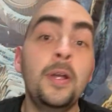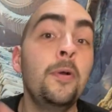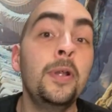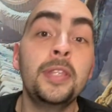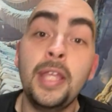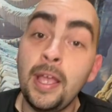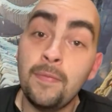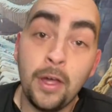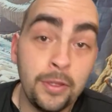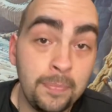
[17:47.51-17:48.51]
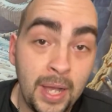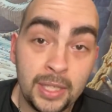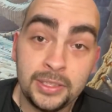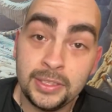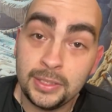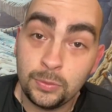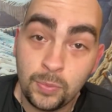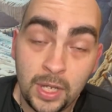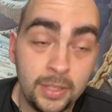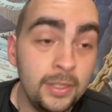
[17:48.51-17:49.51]
or they have other boxes as
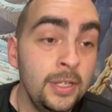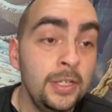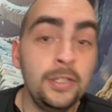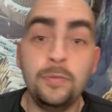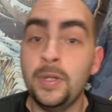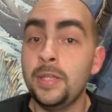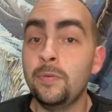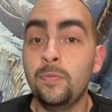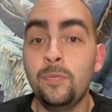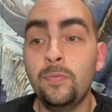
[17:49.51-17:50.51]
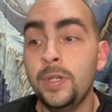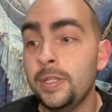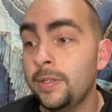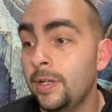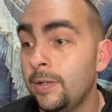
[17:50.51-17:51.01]
well with